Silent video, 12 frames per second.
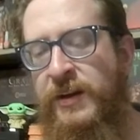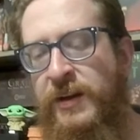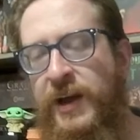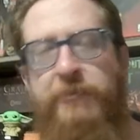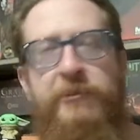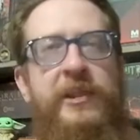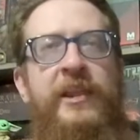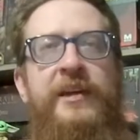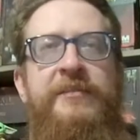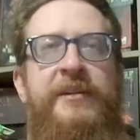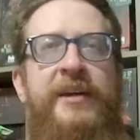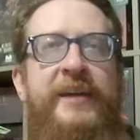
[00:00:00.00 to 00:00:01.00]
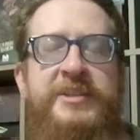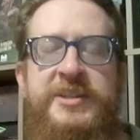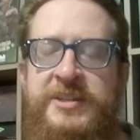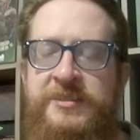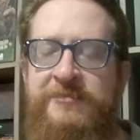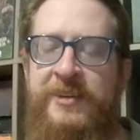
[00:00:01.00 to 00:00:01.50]
I
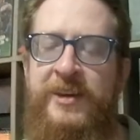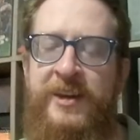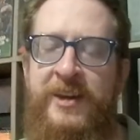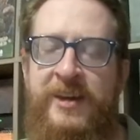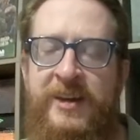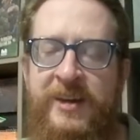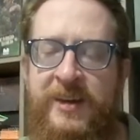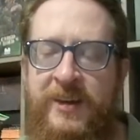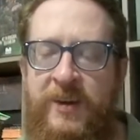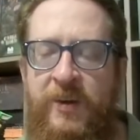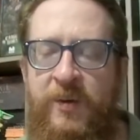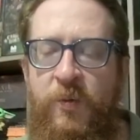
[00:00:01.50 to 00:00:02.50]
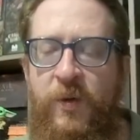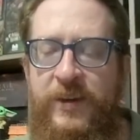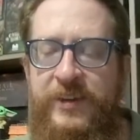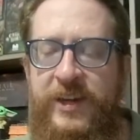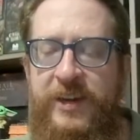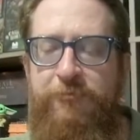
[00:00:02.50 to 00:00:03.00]
just want
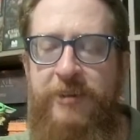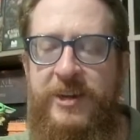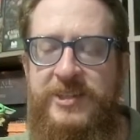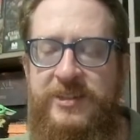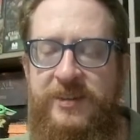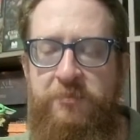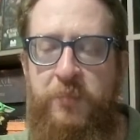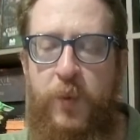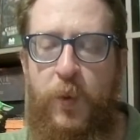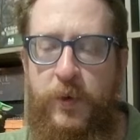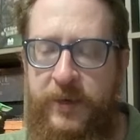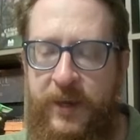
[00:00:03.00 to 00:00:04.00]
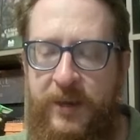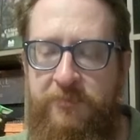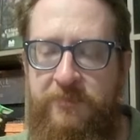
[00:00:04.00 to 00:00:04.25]
a wrestling board game.